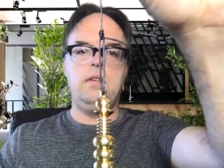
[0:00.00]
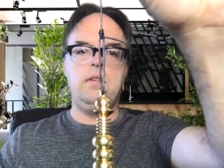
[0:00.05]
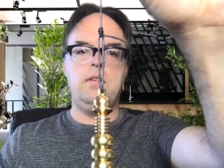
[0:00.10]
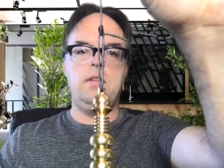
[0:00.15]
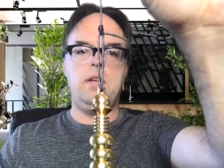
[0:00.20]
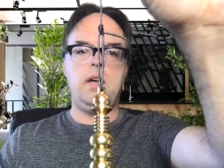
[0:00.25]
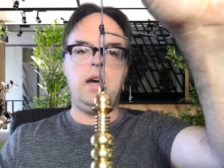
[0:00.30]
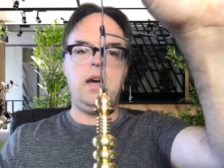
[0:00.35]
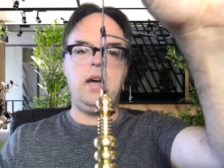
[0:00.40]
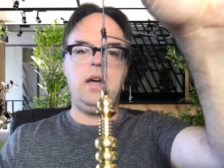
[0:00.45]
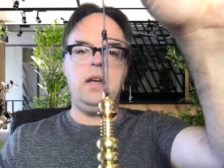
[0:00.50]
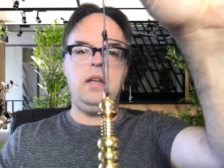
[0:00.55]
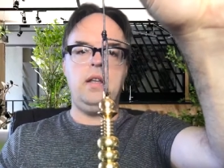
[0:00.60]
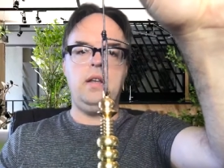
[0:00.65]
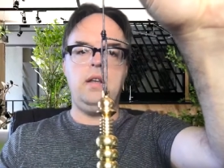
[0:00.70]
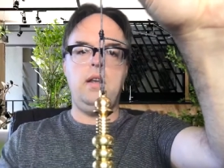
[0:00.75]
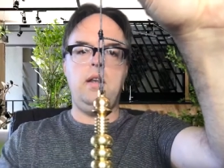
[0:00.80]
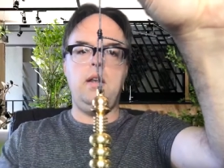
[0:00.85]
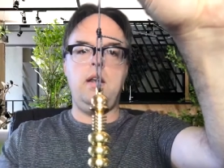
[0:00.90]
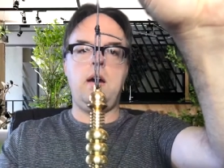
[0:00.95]
tight
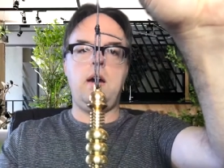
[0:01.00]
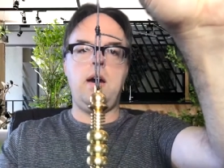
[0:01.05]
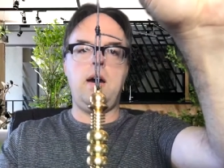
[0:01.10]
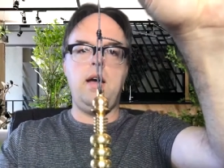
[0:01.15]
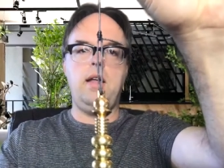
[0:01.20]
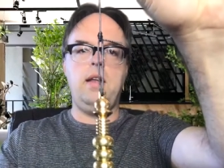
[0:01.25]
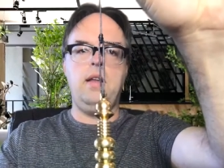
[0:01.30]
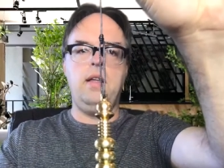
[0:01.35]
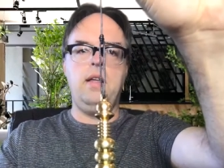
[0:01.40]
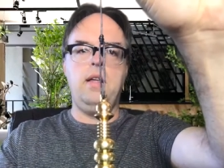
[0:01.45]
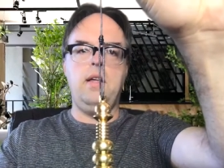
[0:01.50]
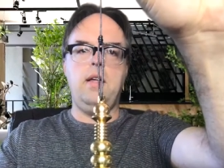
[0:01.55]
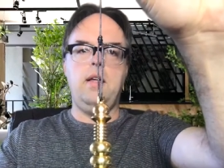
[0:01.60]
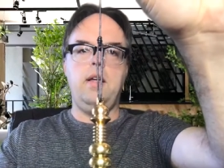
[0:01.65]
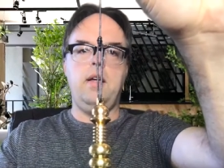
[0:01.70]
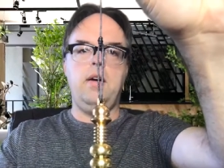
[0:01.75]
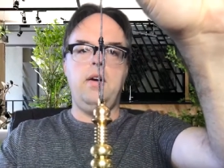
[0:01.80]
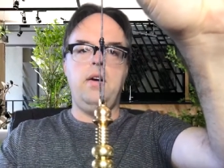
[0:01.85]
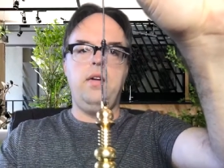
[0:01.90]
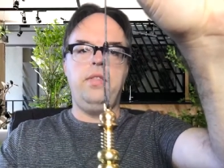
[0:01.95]
knot
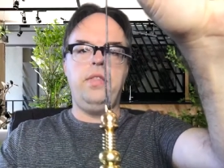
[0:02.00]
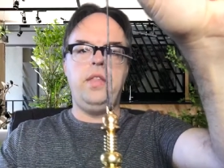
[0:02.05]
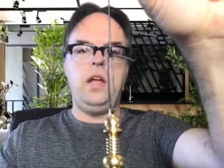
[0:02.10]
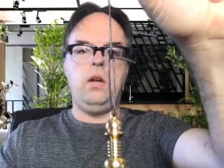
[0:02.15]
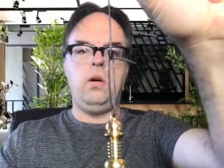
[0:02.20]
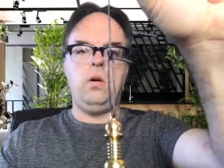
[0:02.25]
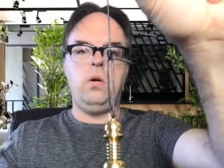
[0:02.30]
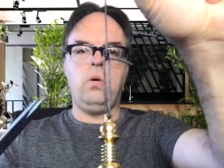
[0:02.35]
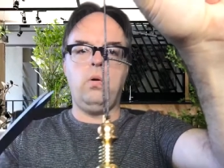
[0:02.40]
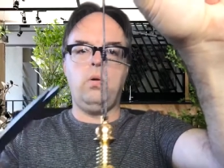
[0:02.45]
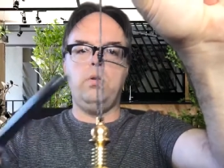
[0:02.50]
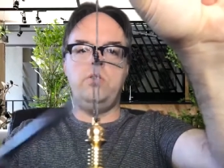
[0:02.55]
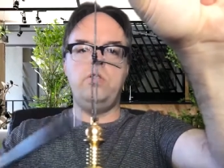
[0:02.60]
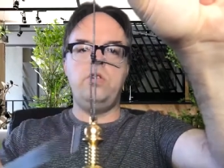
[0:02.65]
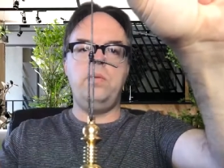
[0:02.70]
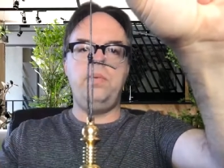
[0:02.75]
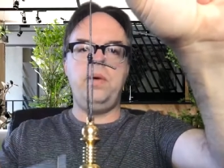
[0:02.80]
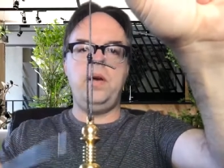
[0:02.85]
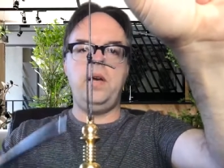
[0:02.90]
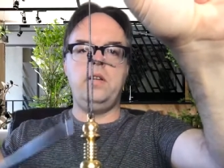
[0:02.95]
that holds
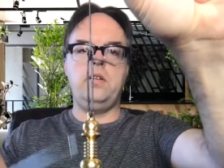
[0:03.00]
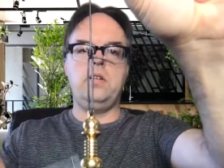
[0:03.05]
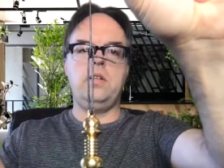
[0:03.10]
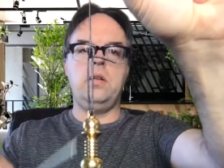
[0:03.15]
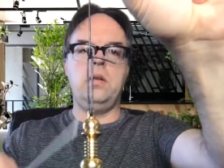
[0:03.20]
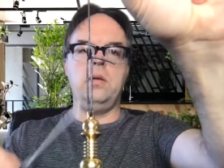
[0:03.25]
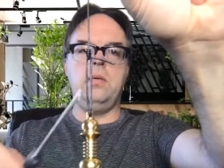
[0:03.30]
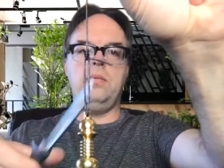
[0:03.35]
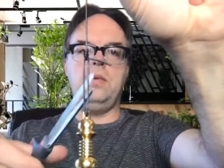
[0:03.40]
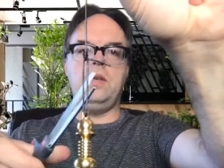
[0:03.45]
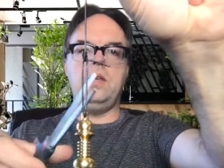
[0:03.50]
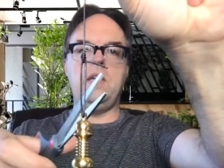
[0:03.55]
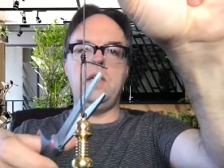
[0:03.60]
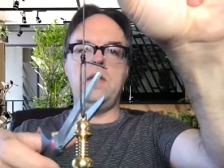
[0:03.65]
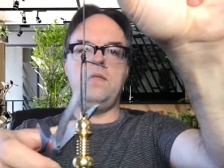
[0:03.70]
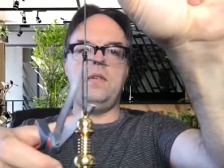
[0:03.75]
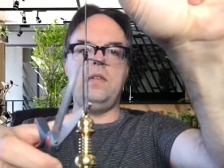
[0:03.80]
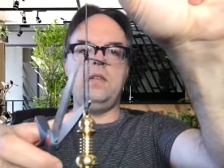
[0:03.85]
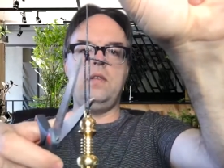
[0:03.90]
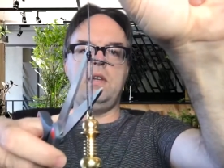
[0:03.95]
your pendulum
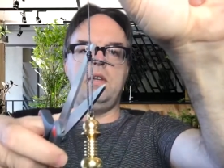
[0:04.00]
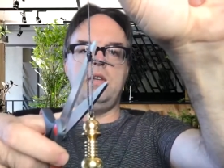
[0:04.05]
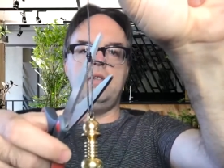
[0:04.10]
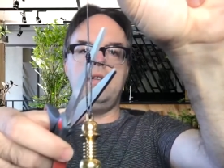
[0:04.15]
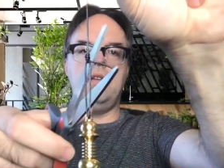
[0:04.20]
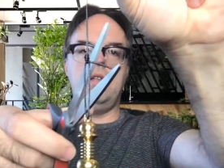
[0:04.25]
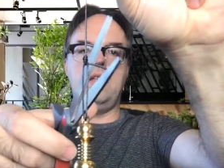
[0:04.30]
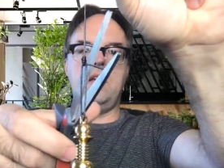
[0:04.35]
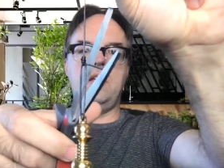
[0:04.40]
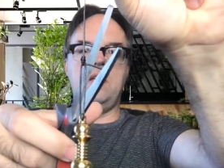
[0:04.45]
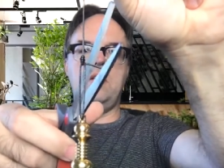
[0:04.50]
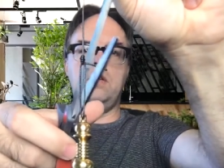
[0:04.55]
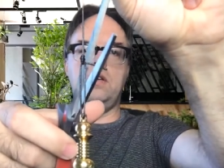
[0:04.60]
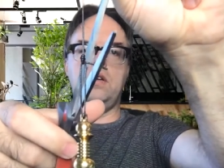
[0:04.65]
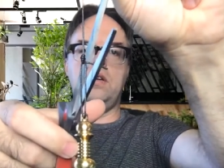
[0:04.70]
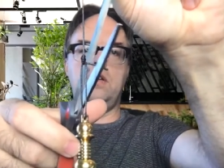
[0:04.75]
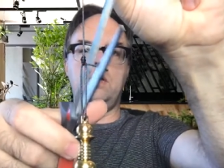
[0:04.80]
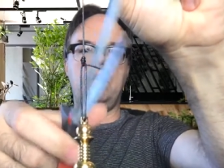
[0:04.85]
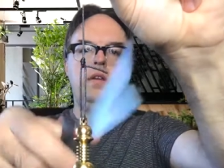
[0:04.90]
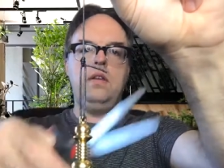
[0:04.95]
evenly so that you
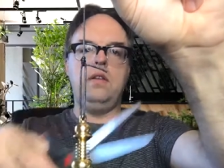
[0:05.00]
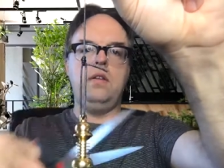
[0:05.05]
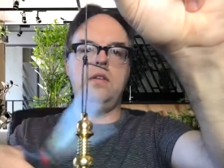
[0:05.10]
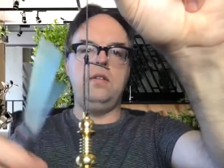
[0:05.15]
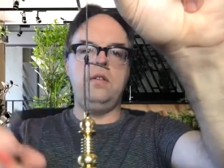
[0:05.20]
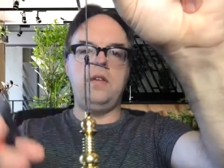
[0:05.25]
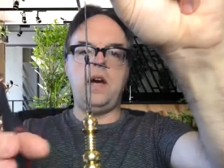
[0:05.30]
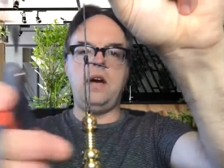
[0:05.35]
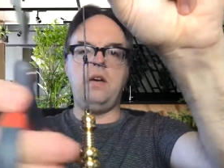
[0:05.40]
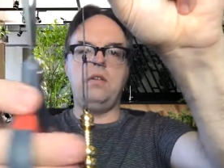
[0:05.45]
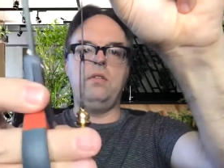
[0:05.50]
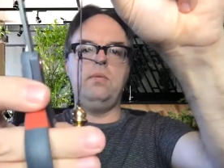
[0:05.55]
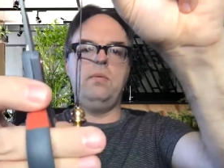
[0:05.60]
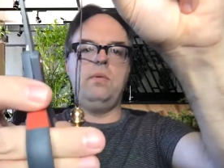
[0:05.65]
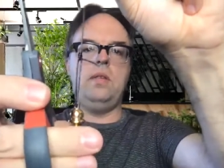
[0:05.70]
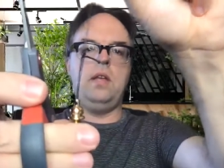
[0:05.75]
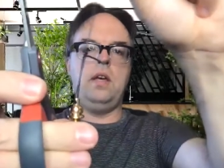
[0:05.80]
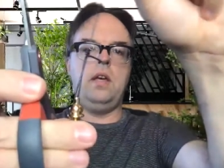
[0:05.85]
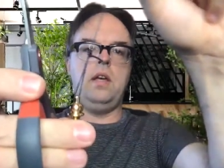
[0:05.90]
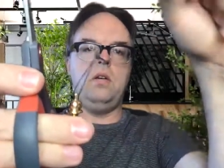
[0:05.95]
can douse
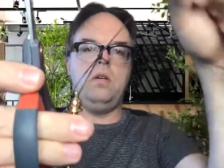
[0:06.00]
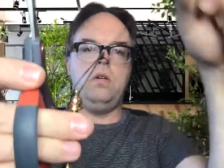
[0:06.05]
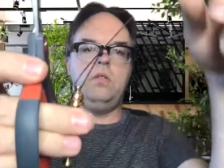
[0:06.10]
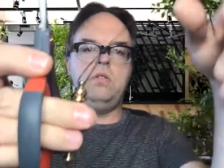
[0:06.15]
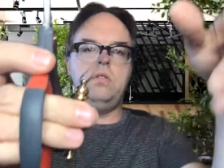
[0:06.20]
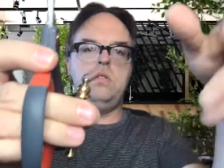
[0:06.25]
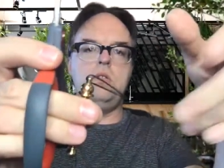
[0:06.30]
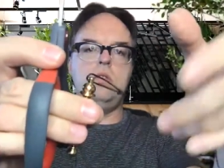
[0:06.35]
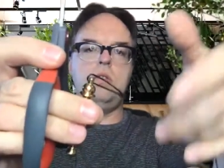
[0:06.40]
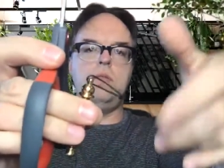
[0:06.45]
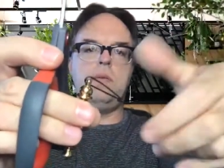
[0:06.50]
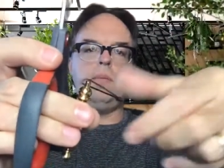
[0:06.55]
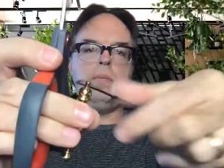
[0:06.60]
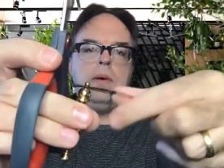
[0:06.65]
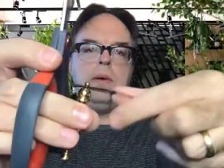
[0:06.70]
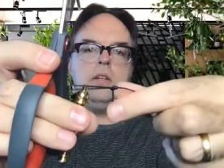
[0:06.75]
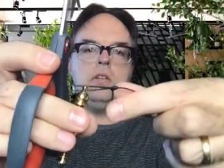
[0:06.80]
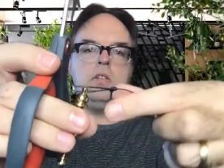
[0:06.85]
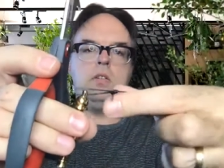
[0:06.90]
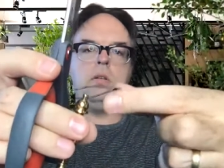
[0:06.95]
with it or use it for
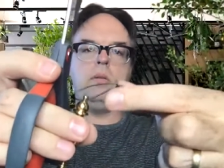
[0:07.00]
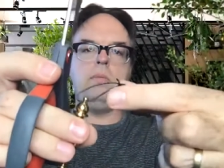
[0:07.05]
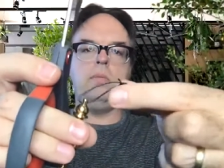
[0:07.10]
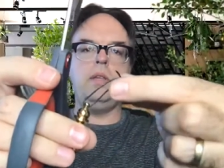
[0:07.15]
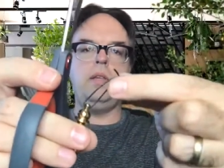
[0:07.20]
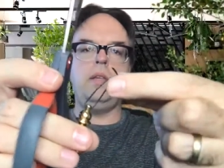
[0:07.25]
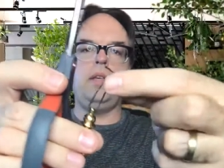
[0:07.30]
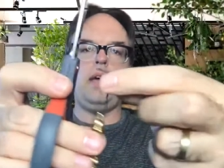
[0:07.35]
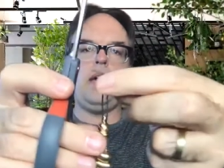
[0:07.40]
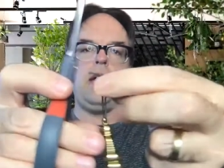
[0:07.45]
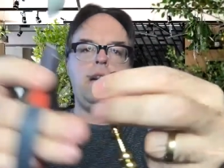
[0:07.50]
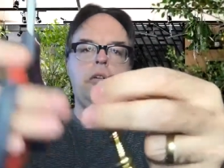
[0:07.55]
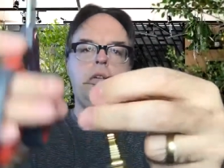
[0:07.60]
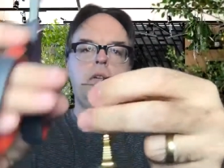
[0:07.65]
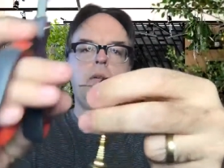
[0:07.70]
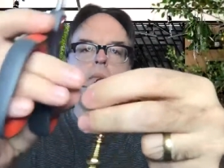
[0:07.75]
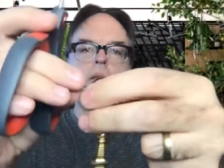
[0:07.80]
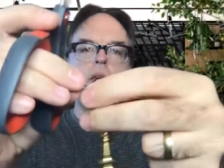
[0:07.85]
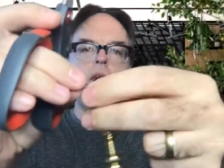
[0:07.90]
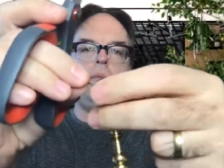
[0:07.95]
pendulum
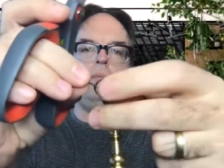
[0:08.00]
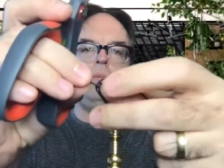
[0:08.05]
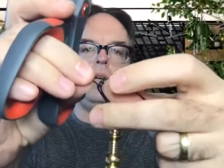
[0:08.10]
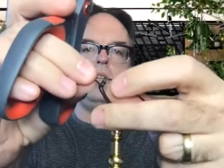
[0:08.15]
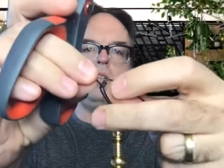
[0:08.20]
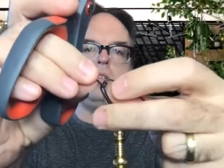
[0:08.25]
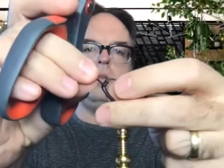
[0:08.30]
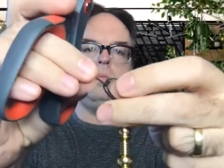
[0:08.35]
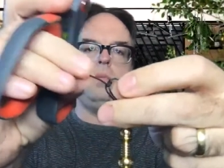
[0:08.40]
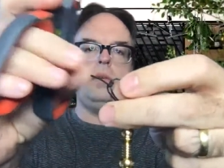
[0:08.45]
alchemy and pendulum